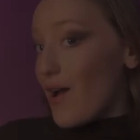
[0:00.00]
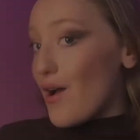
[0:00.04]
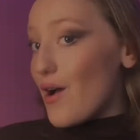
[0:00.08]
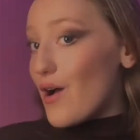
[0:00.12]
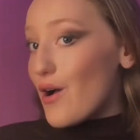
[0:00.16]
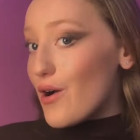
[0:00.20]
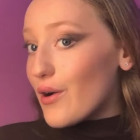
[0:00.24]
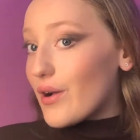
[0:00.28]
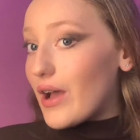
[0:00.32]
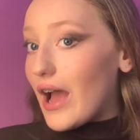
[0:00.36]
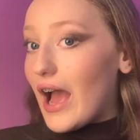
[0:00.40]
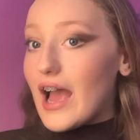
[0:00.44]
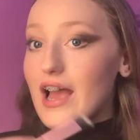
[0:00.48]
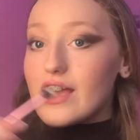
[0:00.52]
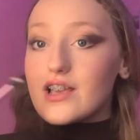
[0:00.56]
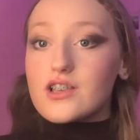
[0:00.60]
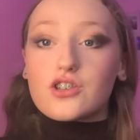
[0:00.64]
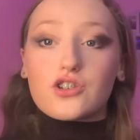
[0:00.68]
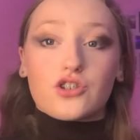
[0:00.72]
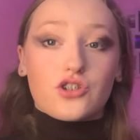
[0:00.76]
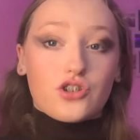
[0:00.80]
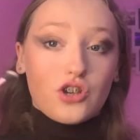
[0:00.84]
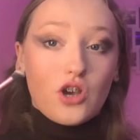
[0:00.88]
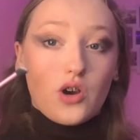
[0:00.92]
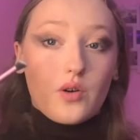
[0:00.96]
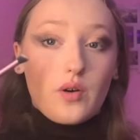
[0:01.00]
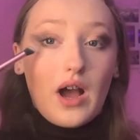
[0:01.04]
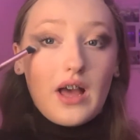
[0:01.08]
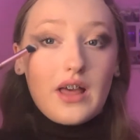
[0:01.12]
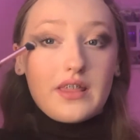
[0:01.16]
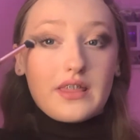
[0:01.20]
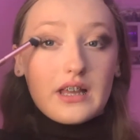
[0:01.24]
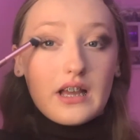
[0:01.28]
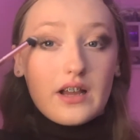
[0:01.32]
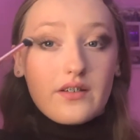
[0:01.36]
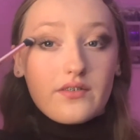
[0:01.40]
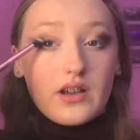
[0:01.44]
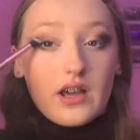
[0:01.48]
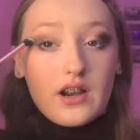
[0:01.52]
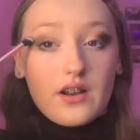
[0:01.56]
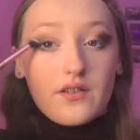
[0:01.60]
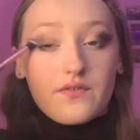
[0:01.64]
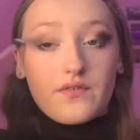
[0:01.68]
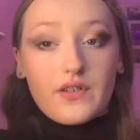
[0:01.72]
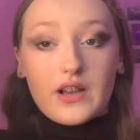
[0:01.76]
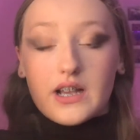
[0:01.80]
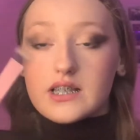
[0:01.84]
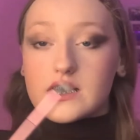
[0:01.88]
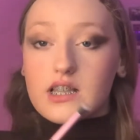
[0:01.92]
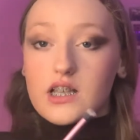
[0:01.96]
Okay, so I think I've kind of
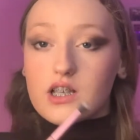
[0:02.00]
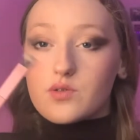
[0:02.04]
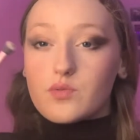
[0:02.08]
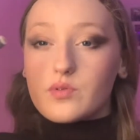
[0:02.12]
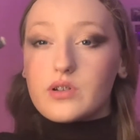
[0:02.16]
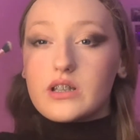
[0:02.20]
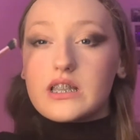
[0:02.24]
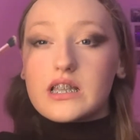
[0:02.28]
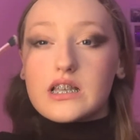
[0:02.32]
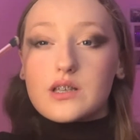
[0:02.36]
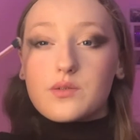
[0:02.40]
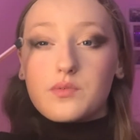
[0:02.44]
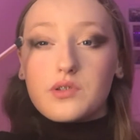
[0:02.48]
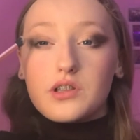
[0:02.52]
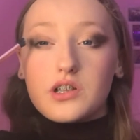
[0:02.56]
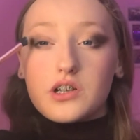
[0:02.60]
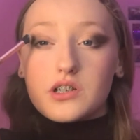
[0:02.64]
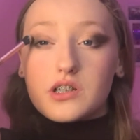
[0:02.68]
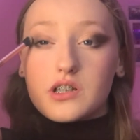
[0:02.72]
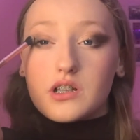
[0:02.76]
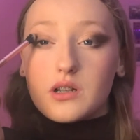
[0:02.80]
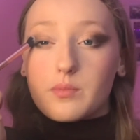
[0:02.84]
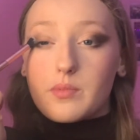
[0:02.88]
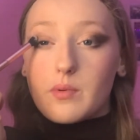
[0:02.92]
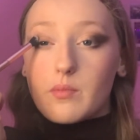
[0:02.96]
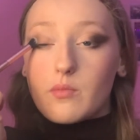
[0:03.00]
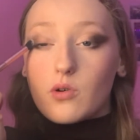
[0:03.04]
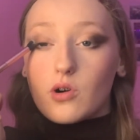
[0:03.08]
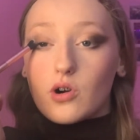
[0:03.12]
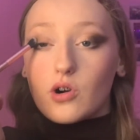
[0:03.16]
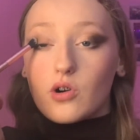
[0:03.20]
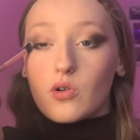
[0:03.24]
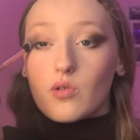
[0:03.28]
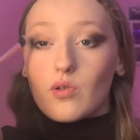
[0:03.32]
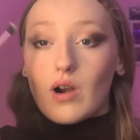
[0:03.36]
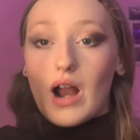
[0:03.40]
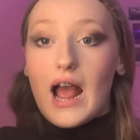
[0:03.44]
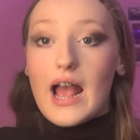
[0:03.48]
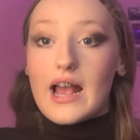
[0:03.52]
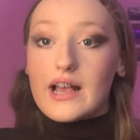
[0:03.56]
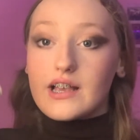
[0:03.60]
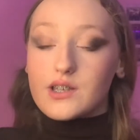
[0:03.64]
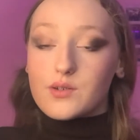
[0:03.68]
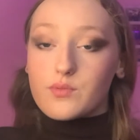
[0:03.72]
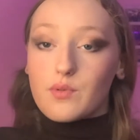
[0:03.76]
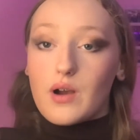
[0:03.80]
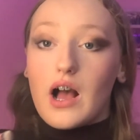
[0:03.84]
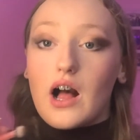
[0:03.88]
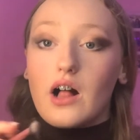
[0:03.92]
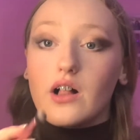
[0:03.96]
fixed this one. This one looks a little bit more grey
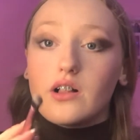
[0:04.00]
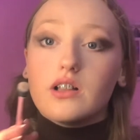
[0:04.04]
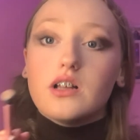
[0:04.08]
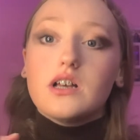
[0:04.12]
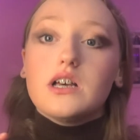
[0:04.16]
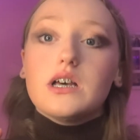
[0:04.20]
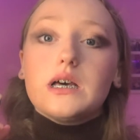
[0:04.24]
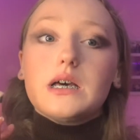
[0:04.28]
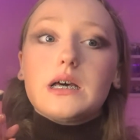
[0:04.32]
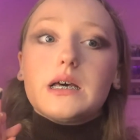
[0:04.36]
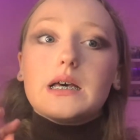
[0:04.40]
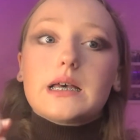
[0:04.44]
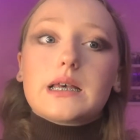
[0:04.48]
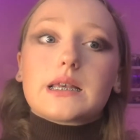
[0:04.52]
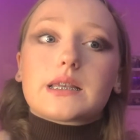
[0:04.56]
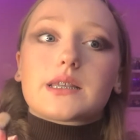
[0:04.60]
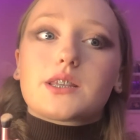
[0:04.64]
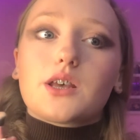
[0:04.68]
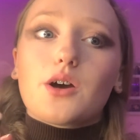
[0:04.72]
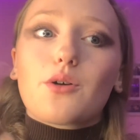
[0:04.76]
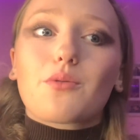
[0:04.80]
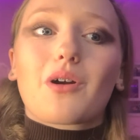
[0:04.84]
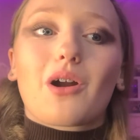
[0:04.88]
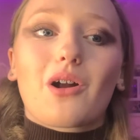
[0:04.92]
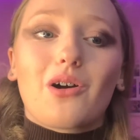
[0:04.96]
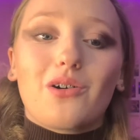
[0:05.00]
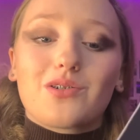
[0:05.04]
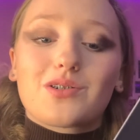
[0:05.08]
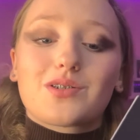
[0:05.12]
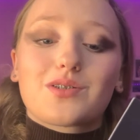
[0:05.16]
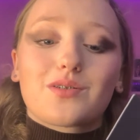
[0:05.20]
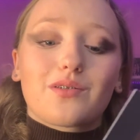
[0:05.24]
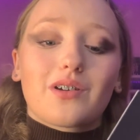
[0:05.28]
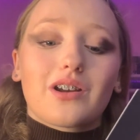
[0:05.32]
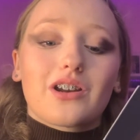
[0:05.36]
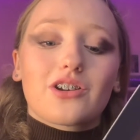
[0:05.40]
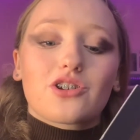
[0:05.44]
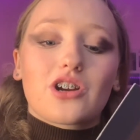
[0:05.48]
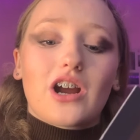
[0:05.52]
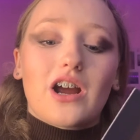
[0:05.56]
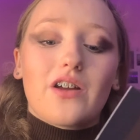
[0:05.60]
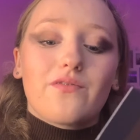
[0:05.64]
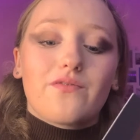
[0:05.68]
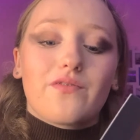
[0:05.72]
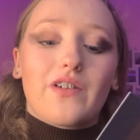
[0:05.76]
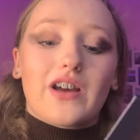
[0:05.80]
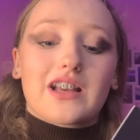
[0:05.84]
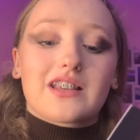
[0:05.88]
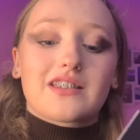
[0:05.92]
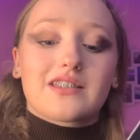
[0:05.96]
as well. So we're also going to try and
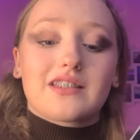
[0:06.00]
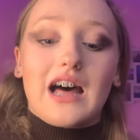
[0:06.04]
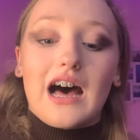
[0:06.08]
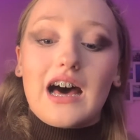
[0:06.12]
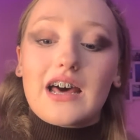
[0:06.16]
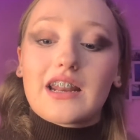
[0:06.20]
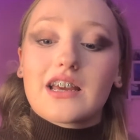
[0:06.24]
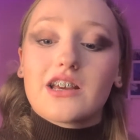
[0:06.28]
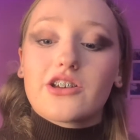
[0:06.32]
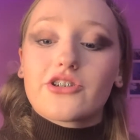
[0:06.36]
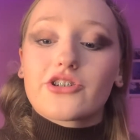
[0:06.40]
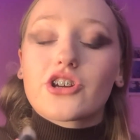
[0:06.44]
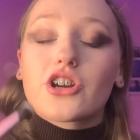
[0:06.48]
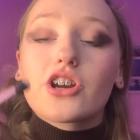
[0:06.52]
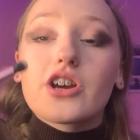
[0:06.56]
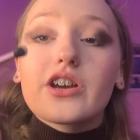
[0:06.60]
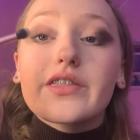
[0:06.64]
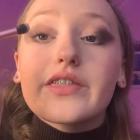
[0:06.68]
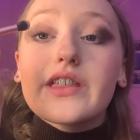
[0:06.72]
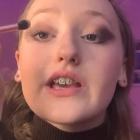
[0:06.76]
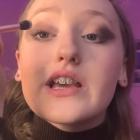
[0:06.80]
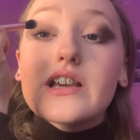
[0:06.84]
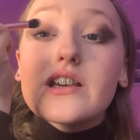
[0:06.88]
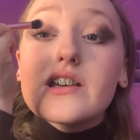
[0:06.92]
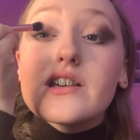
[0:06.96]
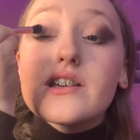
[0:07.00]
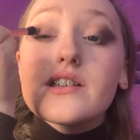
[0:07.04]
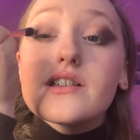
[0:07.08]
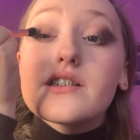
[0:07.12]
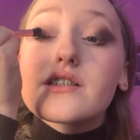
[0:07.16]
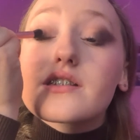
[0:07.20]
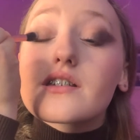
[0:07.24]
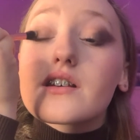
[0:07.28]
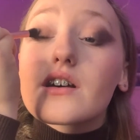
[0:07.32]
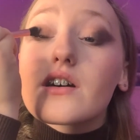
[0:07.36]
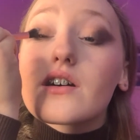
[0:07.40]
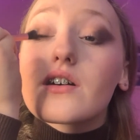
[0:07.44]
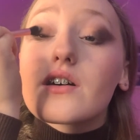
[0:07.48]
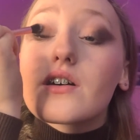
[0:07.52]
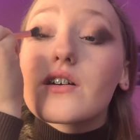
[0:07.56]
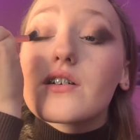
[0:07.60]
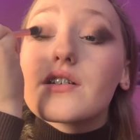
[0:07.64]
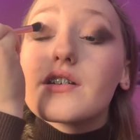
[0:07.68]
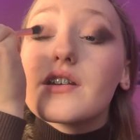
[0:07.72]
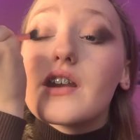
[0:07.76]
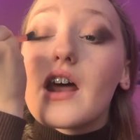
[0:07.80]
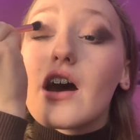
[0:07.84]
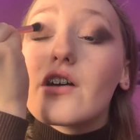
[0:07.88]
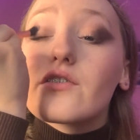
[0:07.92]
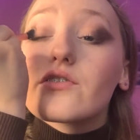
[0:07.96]
fix that issue. These
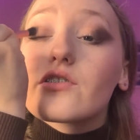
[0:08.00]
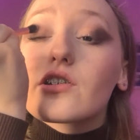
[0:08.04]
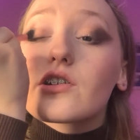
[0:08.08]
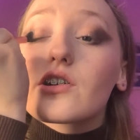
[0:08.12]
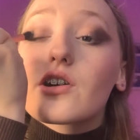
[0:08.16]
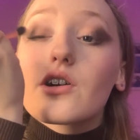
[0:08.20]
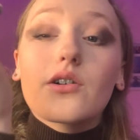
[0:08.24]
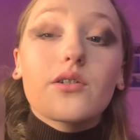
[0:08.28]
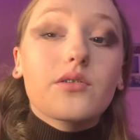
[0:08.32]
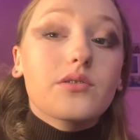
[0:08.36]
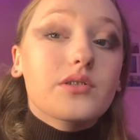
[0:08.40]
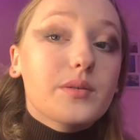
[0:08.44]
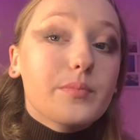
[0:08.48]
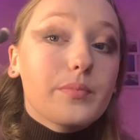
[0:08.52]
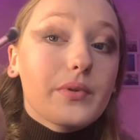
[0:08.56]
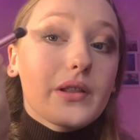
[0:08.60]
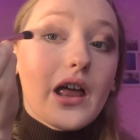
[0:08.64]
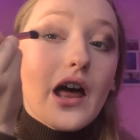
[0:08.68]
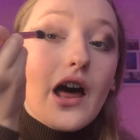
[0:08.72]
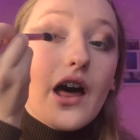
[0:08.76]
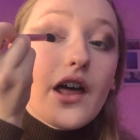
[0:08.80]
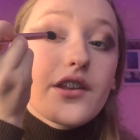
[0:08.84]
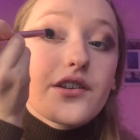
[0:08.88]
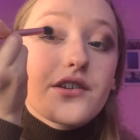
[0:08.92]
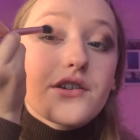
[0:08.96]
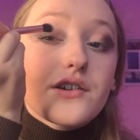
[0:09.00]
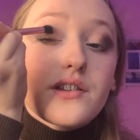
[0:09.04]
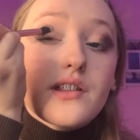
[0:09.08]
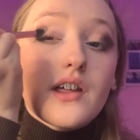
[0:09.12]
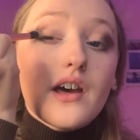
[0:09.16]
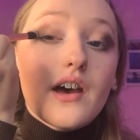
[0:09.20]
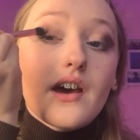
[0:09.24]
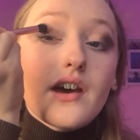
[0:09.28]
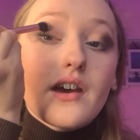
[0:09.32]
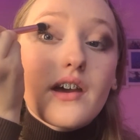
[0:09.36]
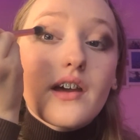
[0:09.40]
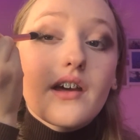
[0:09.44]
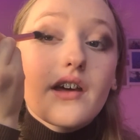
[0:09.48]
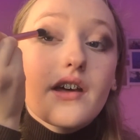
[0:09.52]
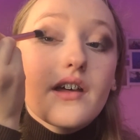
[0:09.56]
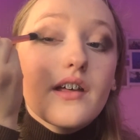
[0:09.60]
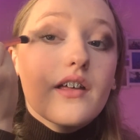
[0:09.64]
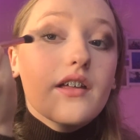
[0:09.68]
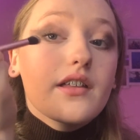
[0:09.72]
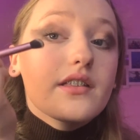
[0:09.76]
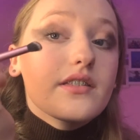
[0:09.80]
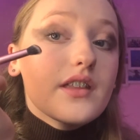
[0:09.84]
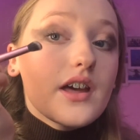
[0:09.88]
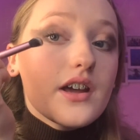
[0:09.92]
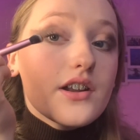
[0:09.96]
never go to plan, do they?
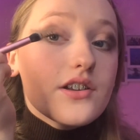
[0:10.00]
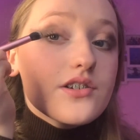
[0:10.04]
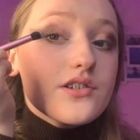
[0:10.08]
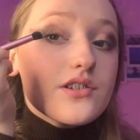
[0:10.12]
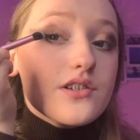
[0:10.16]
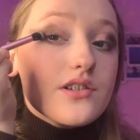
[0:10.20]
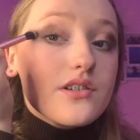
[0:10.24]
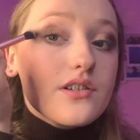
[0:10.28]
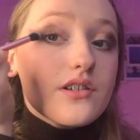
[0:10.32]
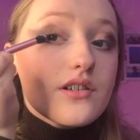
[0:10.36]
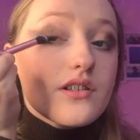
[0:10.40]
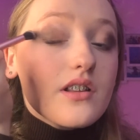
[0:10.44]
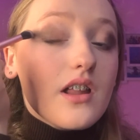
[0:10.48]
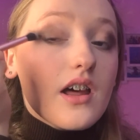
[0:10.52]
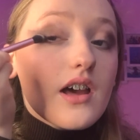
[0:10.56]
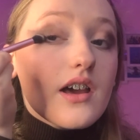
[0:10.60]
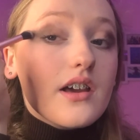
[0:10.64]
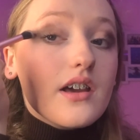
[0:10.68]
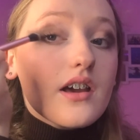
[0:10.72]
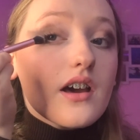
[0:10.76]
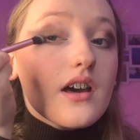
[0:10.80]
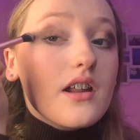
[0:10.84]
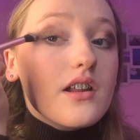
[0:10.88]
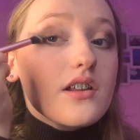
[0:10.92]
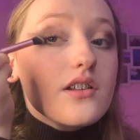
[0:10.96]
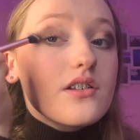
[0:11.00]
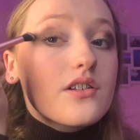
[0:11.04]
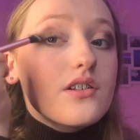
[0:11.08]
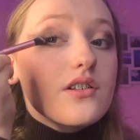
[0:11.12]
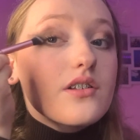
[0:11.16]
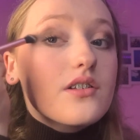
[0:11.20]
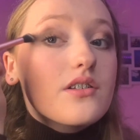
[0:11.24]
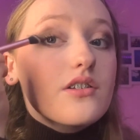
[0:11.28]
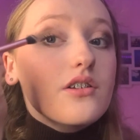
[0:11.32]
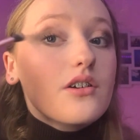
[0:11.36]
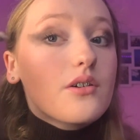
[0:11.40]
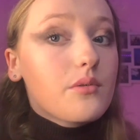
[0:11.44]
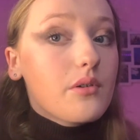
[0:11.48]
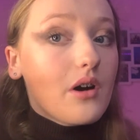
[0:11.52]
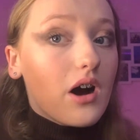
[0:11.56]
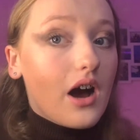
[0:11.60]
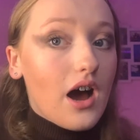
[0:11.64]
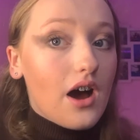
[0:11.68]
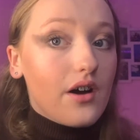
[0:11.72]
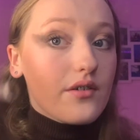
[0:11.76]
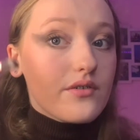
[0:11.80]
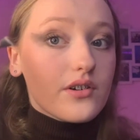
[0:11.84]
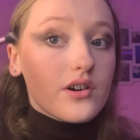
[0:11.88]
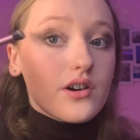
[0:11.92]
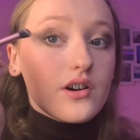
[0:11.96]
They just like kind of do
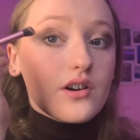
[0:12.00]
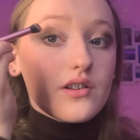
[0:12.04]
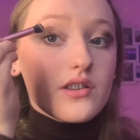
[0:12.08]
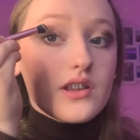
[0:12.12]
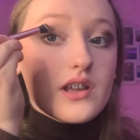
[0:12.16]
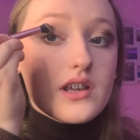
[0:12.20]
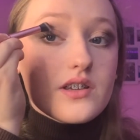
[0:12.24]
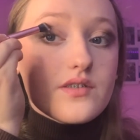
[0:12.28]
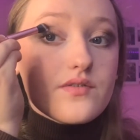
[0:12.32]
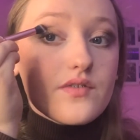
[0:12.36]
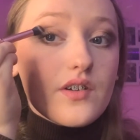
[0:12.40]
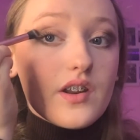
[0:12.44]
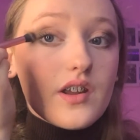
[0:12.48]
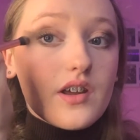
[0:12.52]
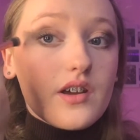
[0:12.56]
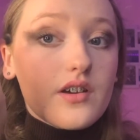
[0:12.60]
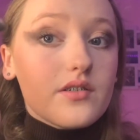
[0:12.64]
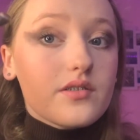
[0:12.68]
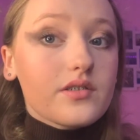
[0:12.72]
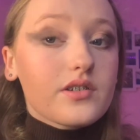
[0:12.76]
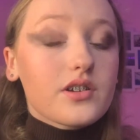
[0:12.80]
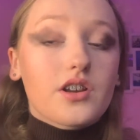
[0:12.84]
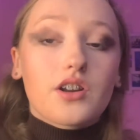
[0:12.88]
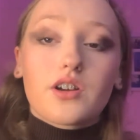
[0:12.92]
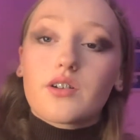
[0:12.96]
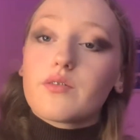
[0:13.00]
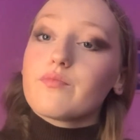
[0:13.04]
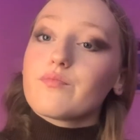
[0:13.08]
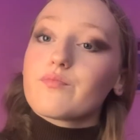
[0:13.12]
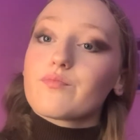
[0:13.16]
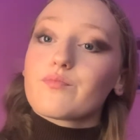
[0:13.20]
whatever, these videos, you know?